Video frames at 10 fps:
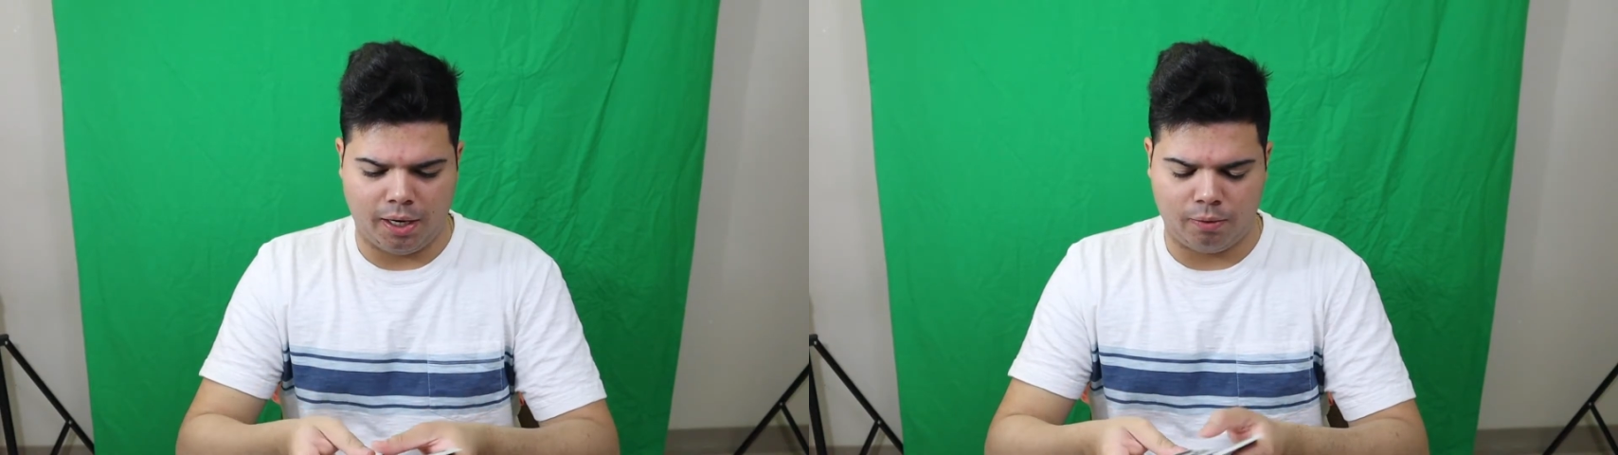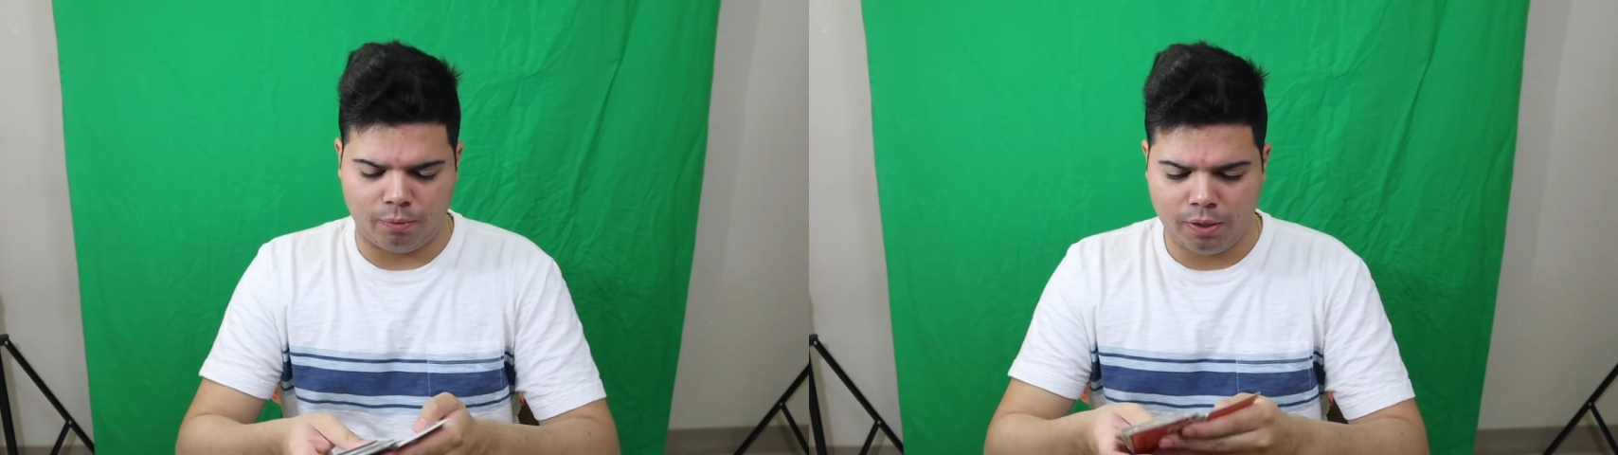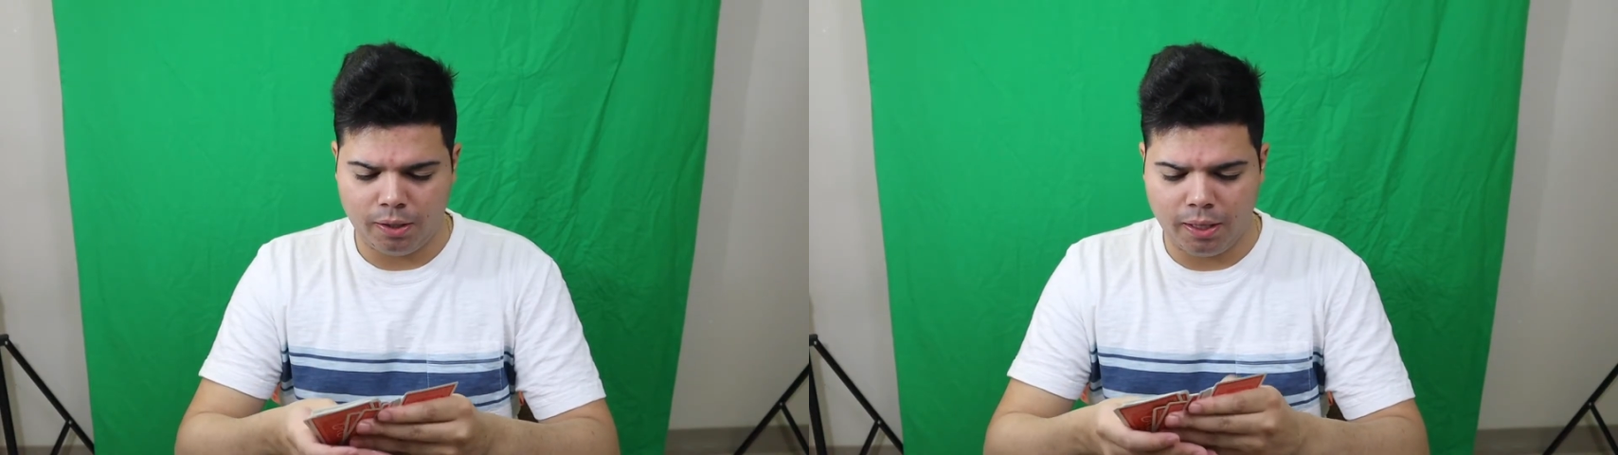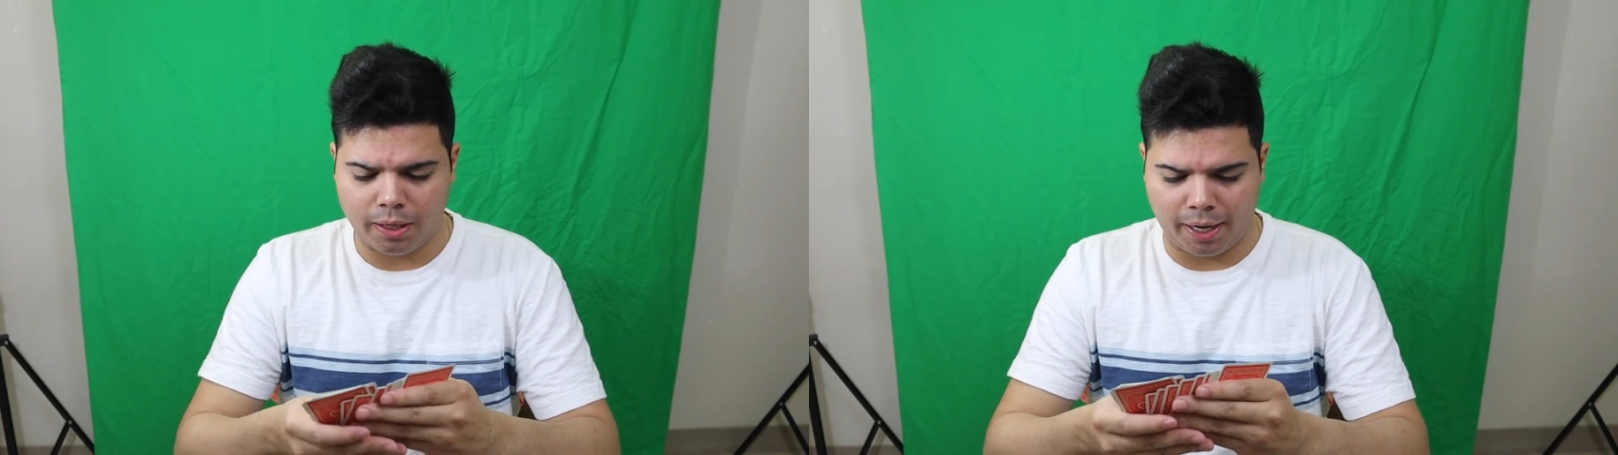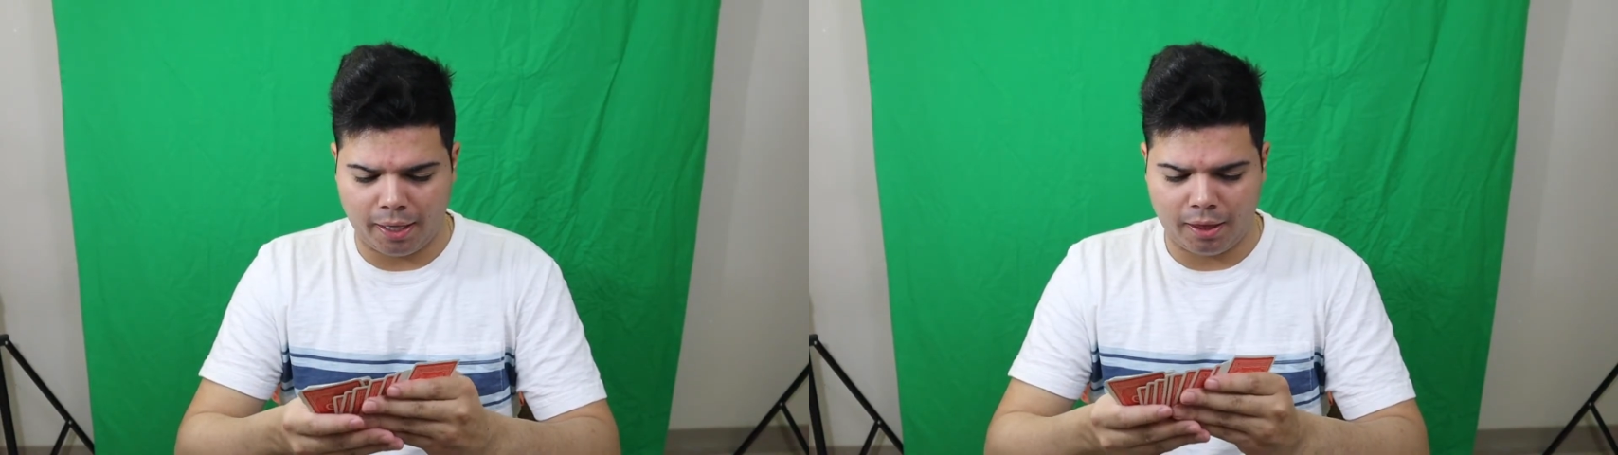I really
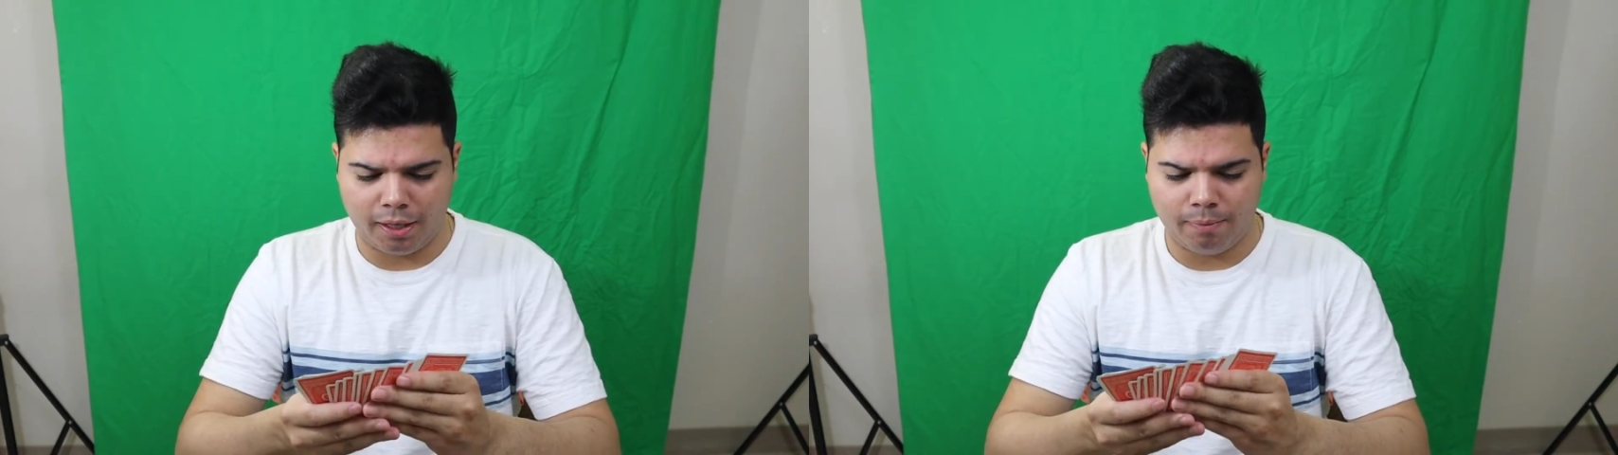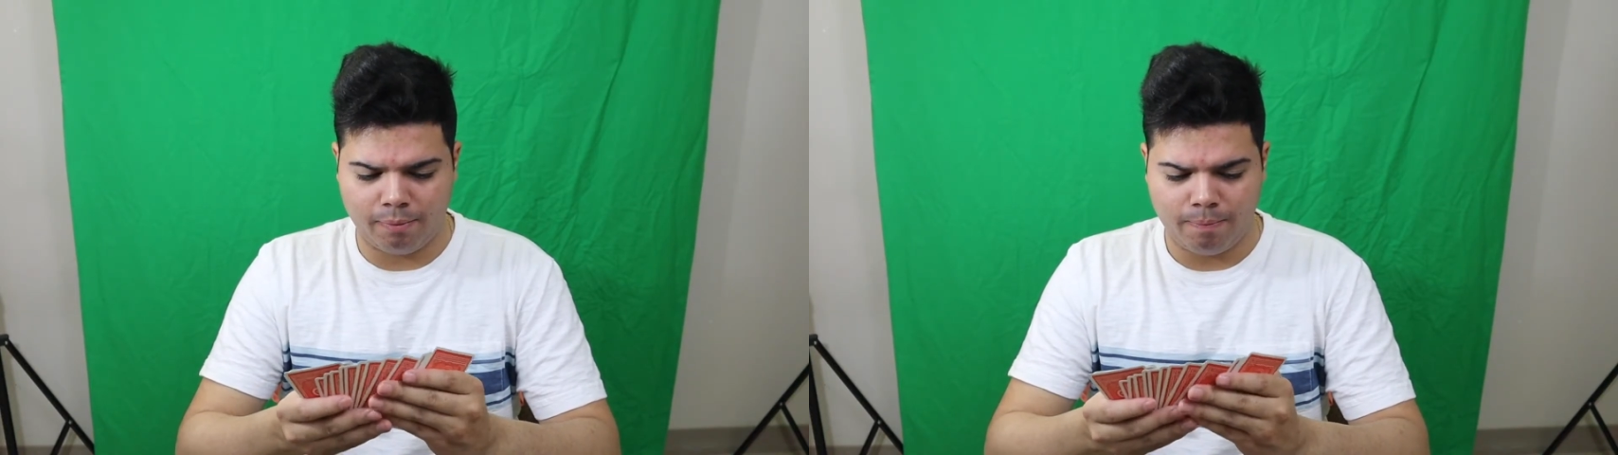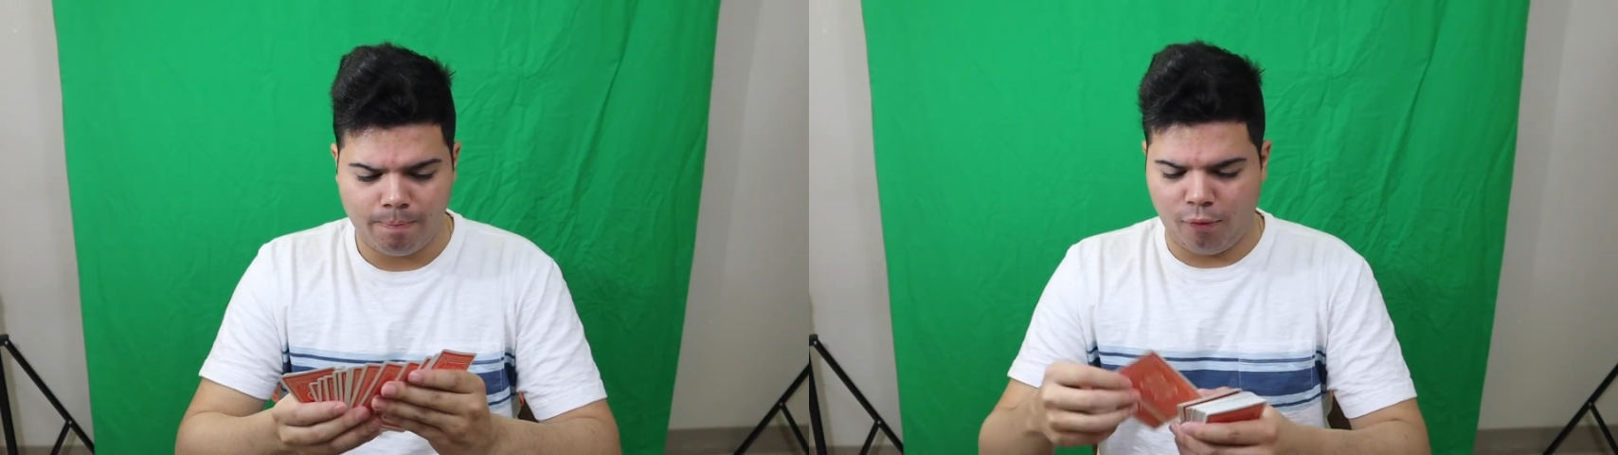like them.